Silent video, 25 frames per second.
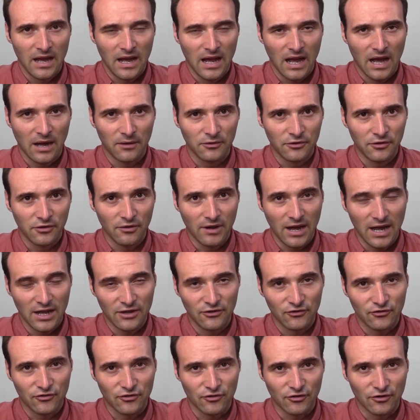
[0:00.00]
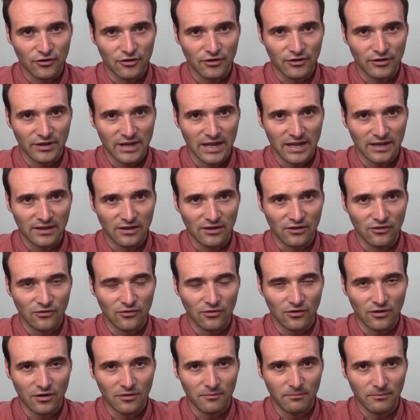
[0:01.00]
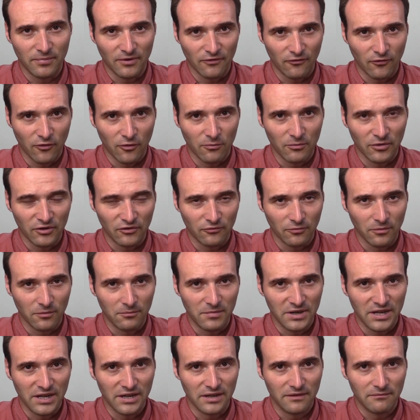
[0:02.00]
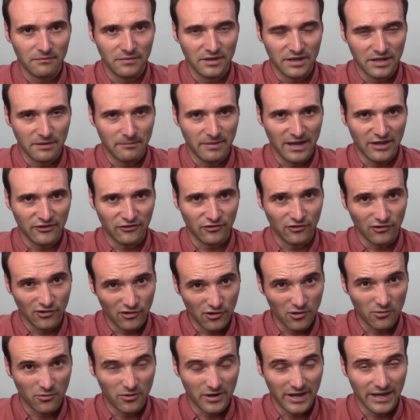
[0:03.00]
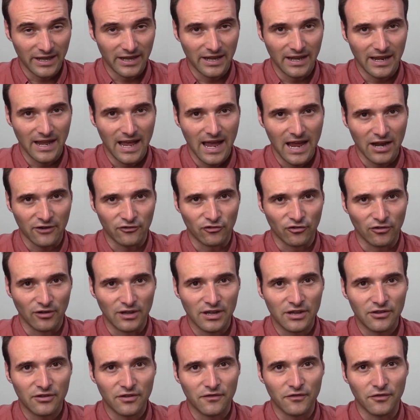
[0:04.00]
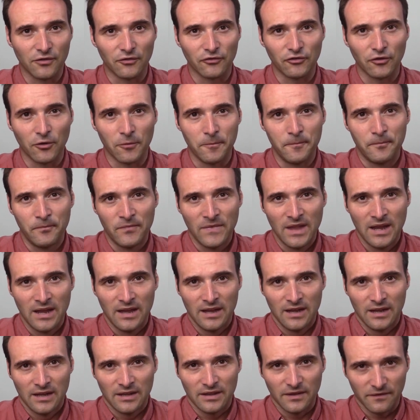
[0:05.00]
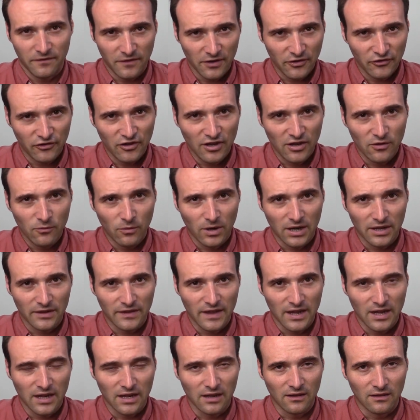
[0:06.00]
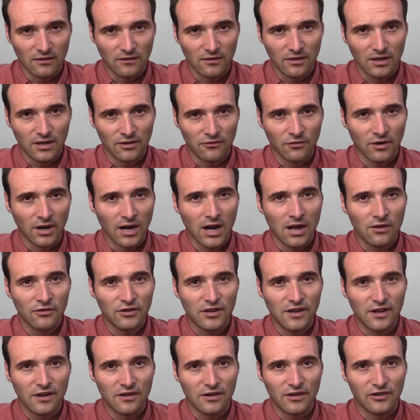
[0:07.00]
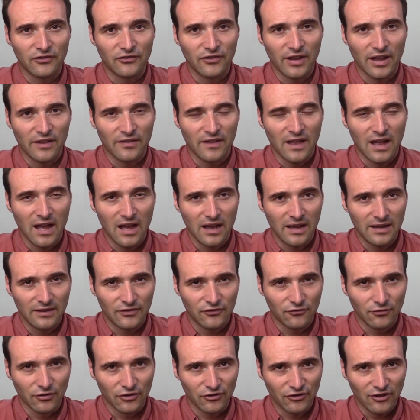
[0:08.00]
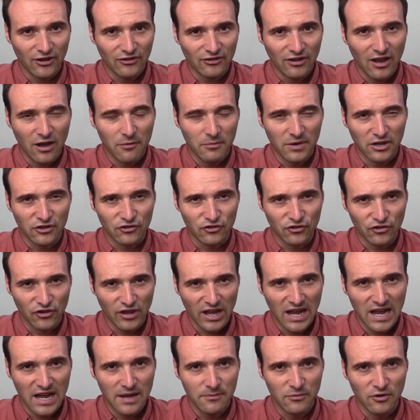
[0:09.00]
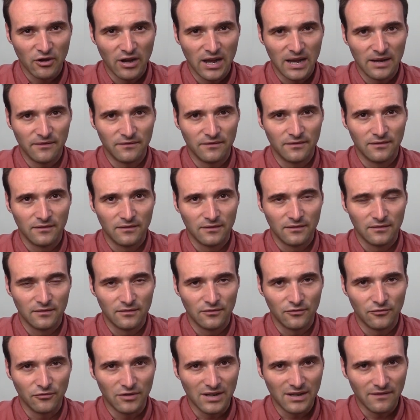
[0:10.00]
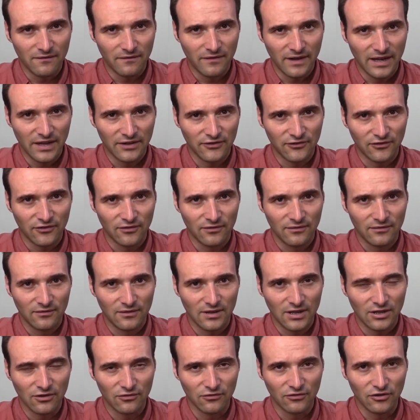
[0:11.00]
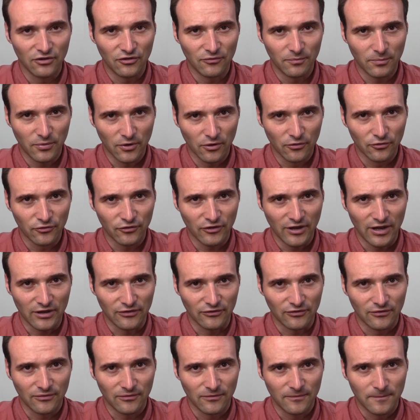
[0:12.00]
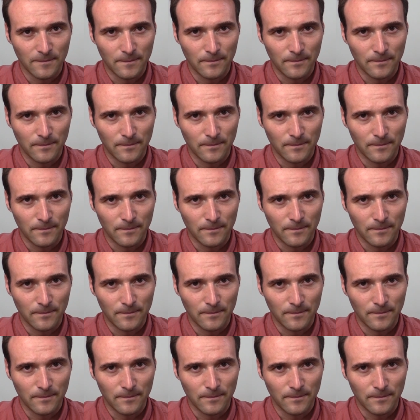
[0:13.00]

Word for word: how do you ensure that your performance will be the best during the actual interview. So the first thing you want to take into account here is that is to assess how much time you have to invest into this process.